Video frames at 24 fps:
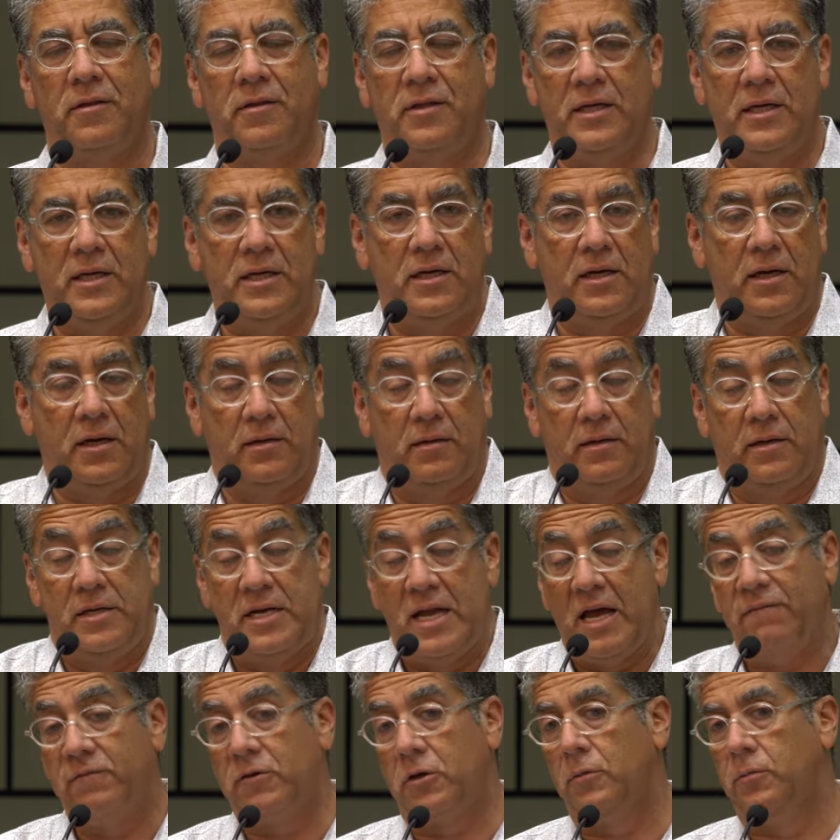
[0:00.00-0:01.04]
the
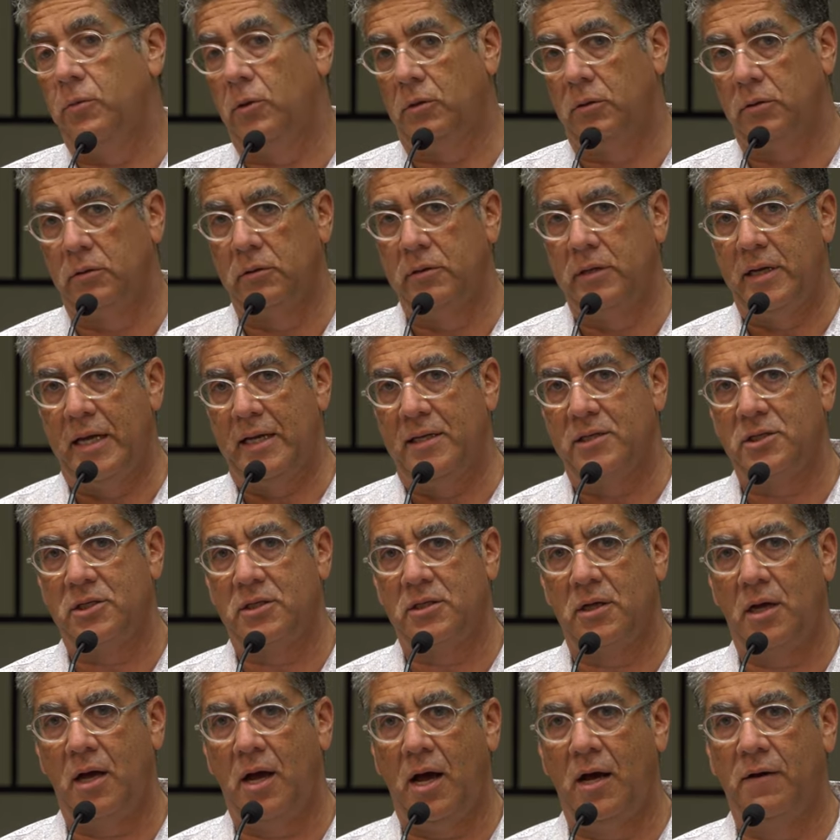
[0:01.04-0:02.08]

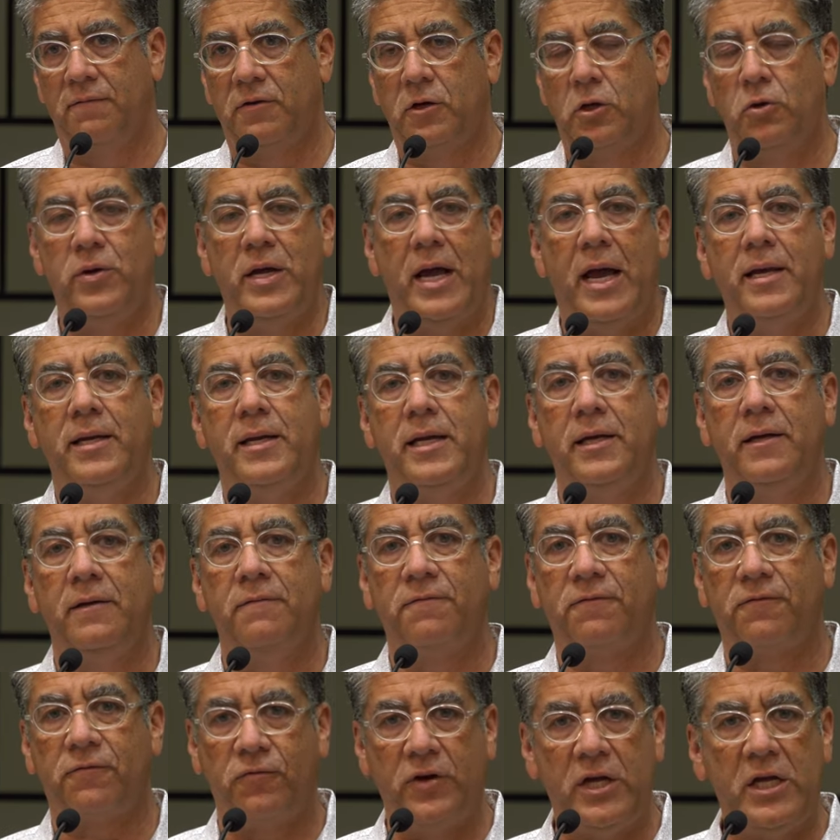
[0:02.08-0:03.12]
inevitableness of creating
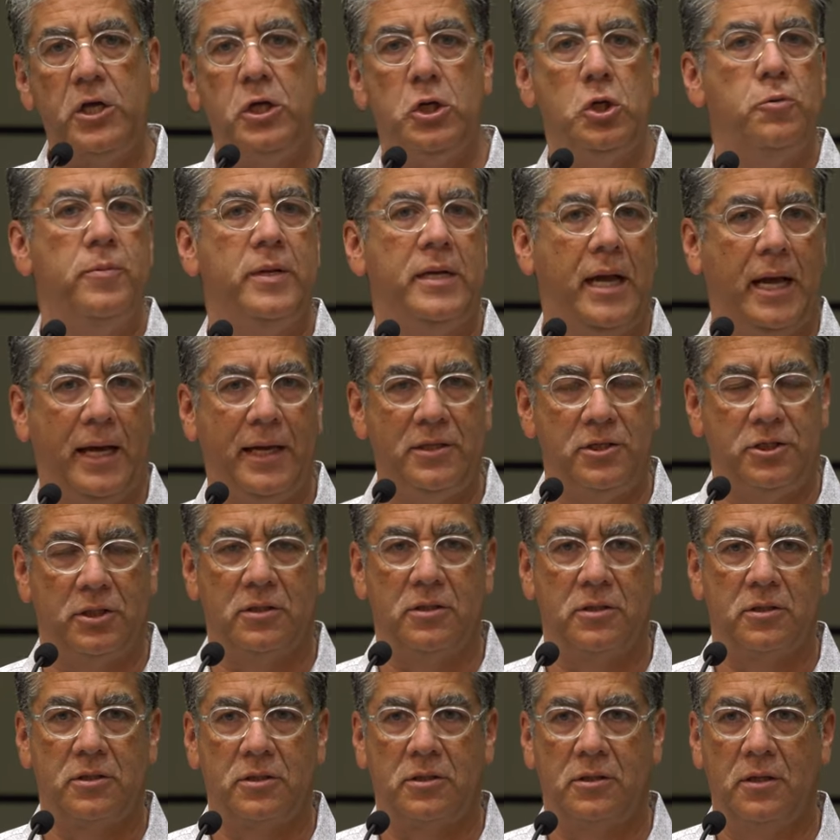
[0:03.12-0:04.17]
free human
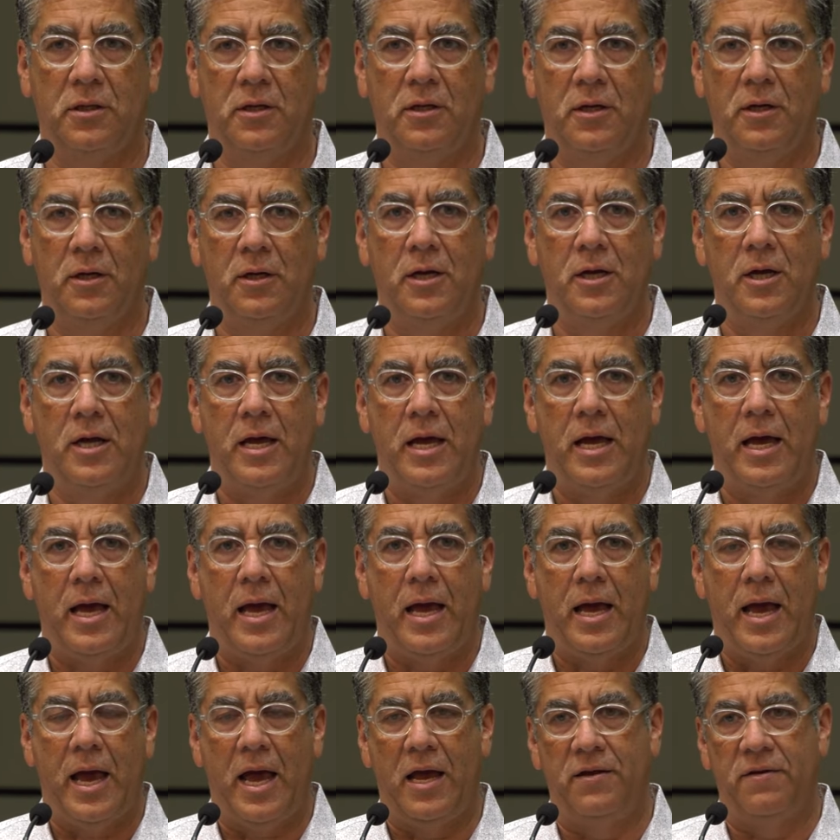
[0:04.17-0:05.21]
agents.
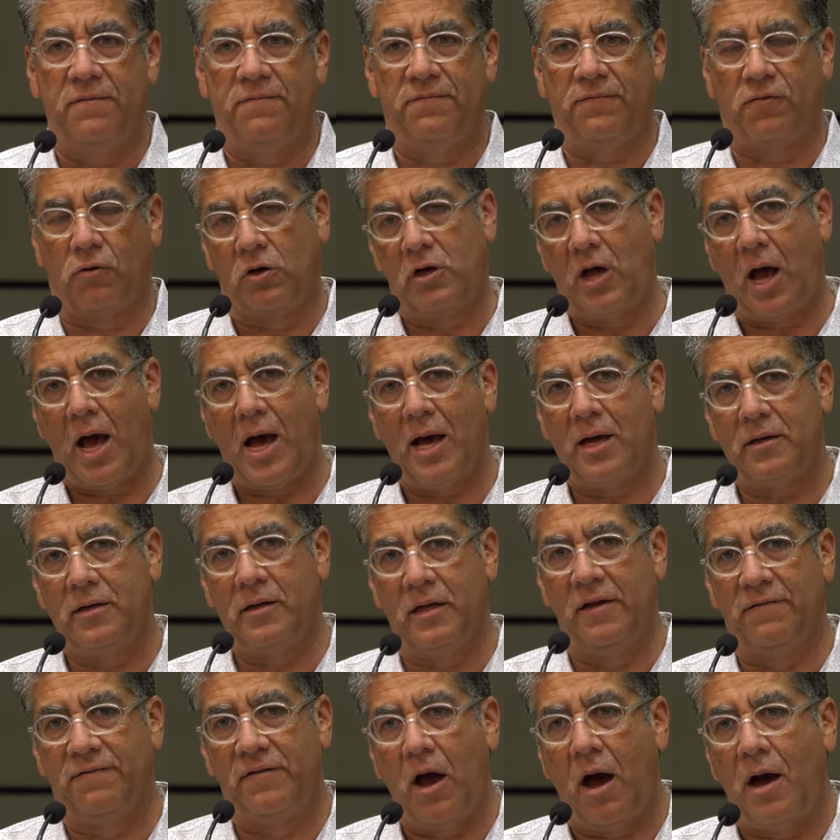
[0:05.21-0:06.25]
And for God,
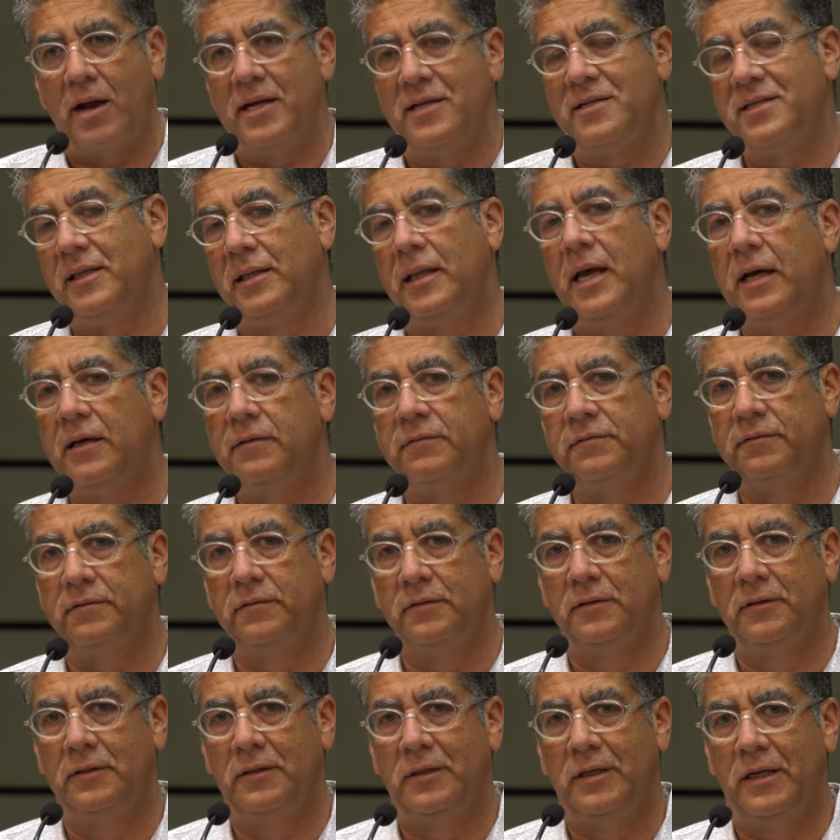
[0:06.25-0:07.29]
if God is love,
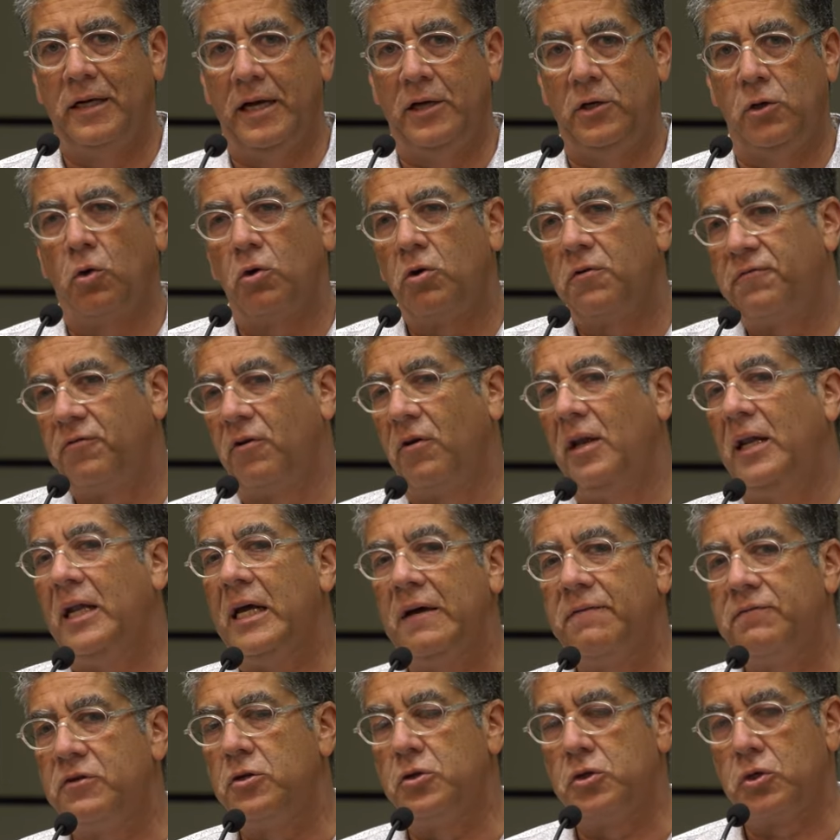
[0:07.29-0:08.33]
in order for
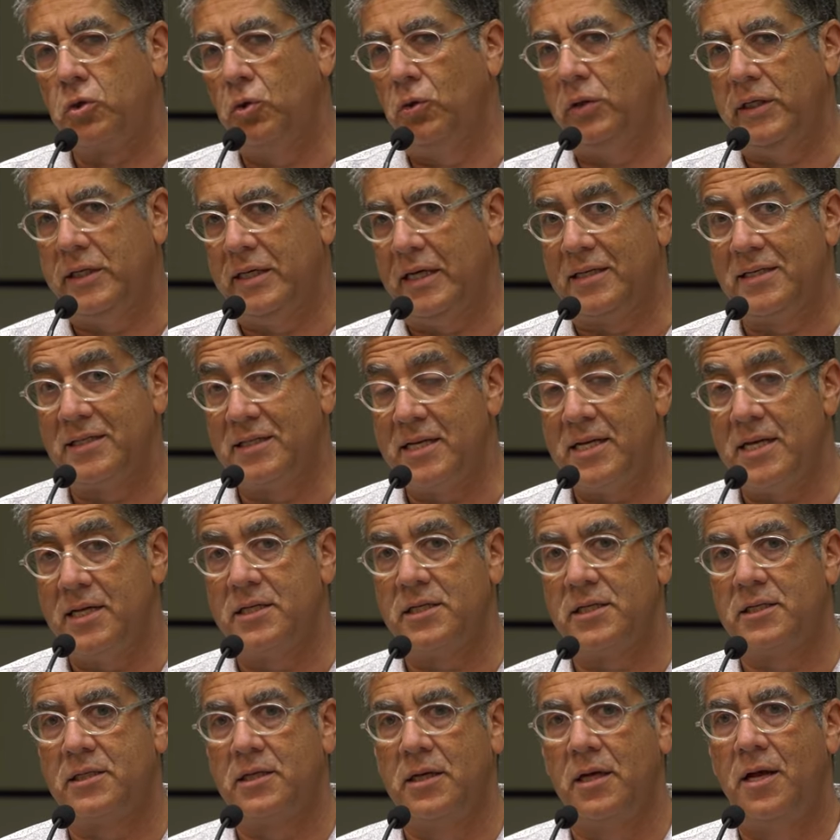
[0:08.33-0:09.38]
love to truly
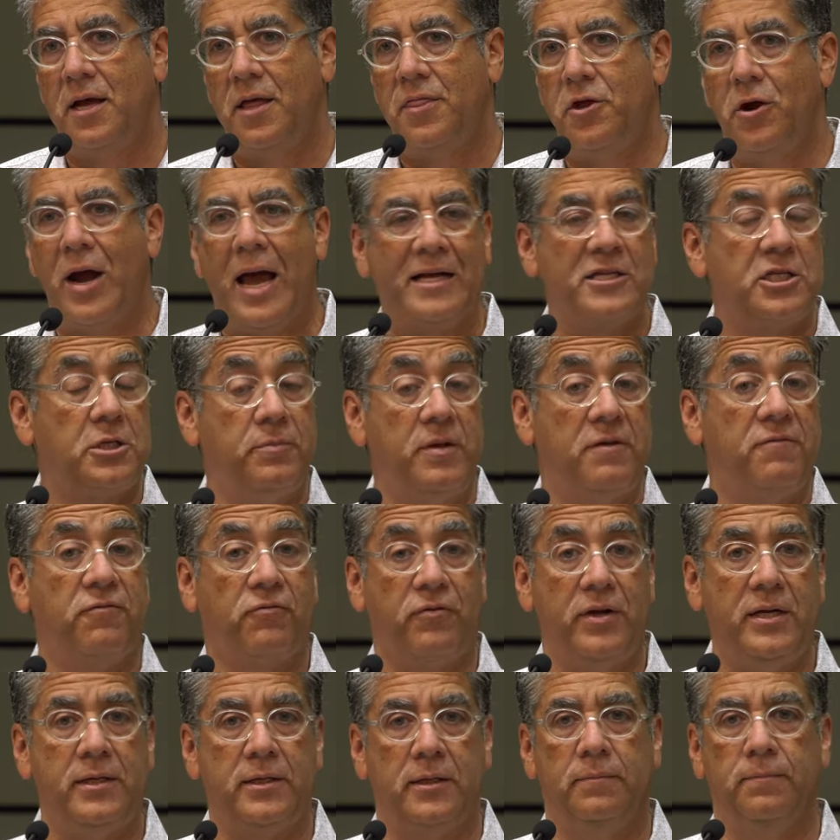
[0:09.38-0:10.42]
exist, there has to be
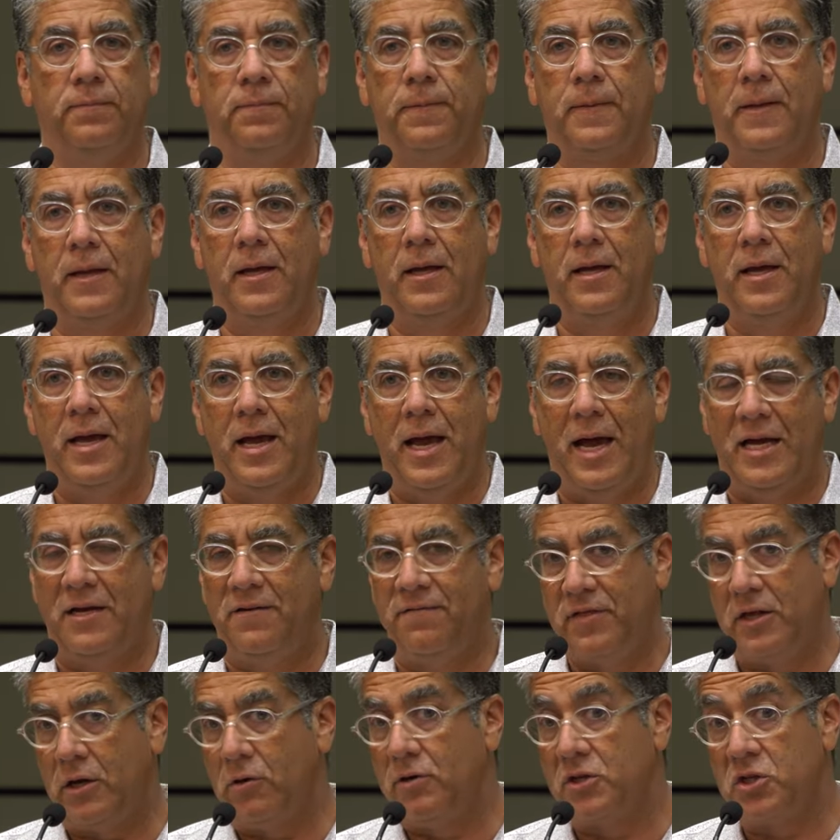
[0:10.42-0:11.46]
freedom. And
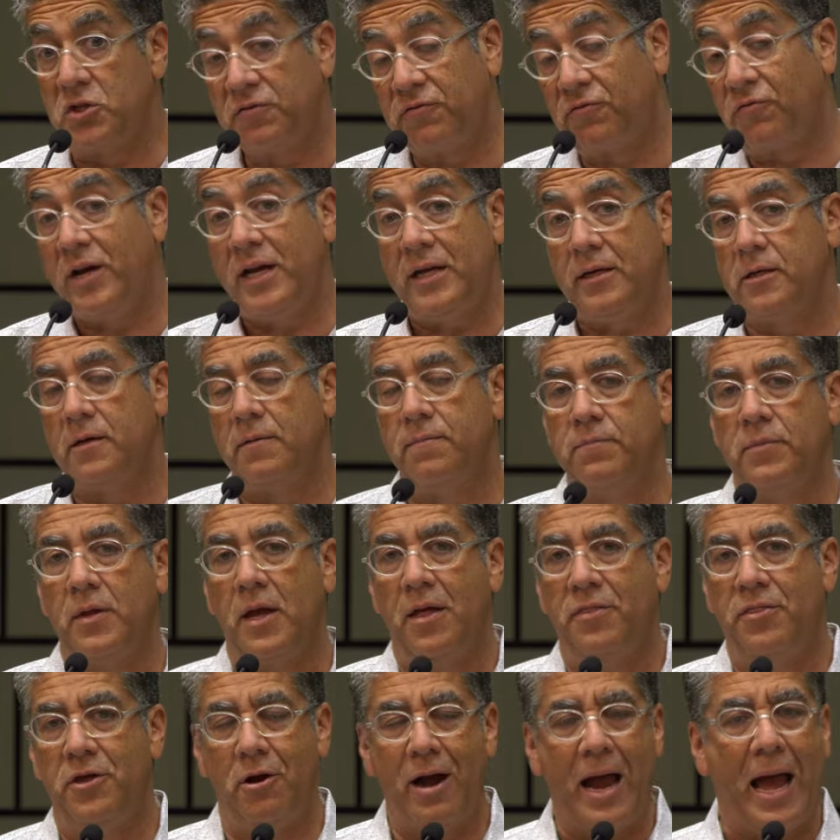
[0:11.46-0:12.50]
if there is freedom,
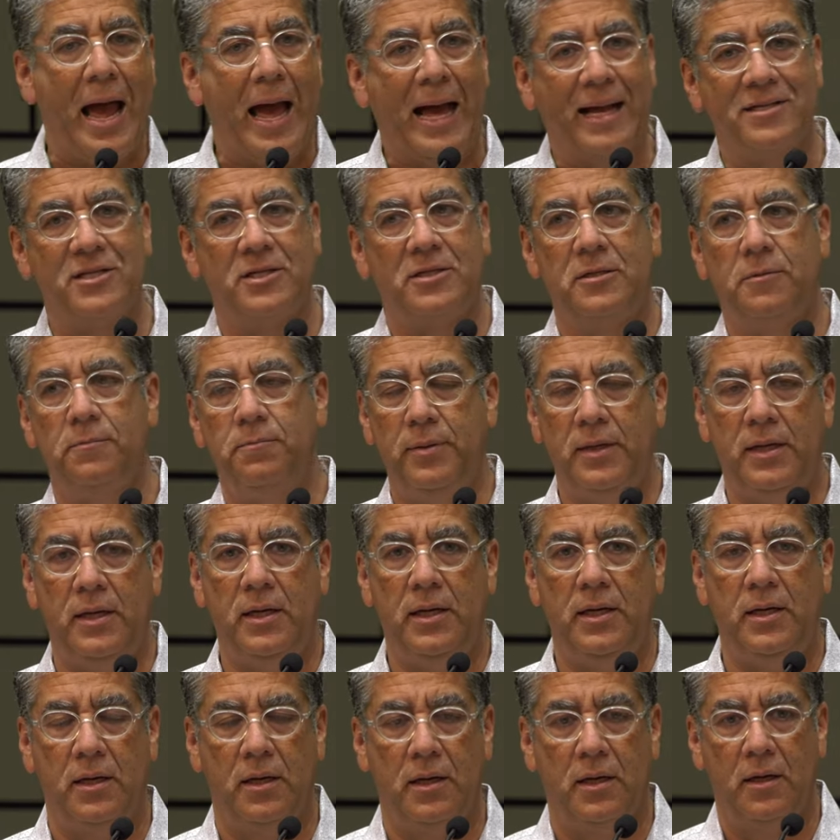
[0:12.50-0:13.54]
there has to
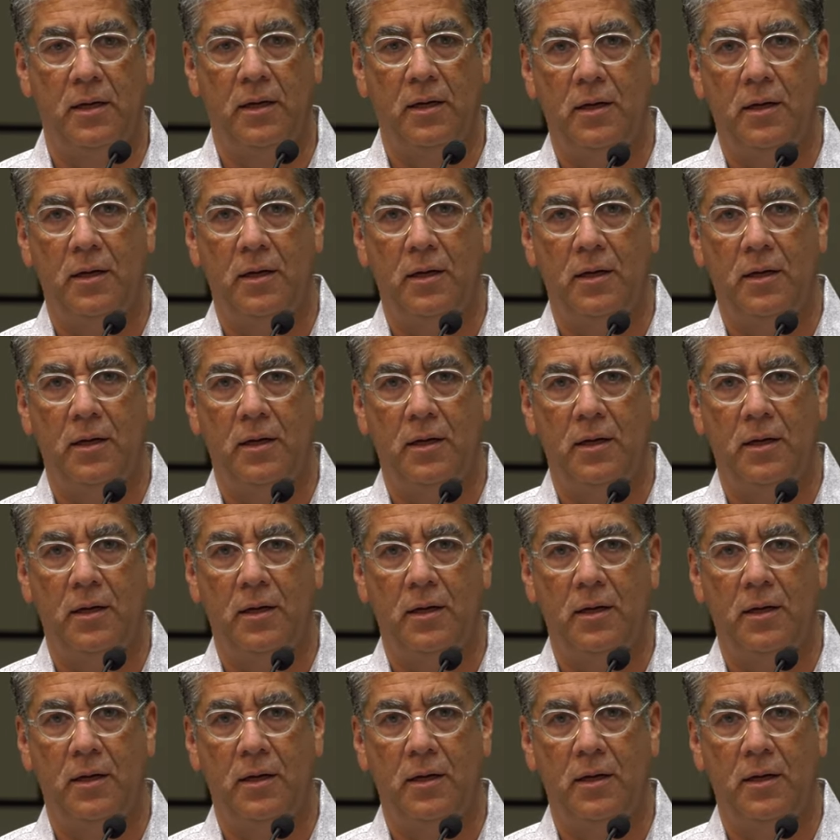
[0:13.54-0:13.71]
be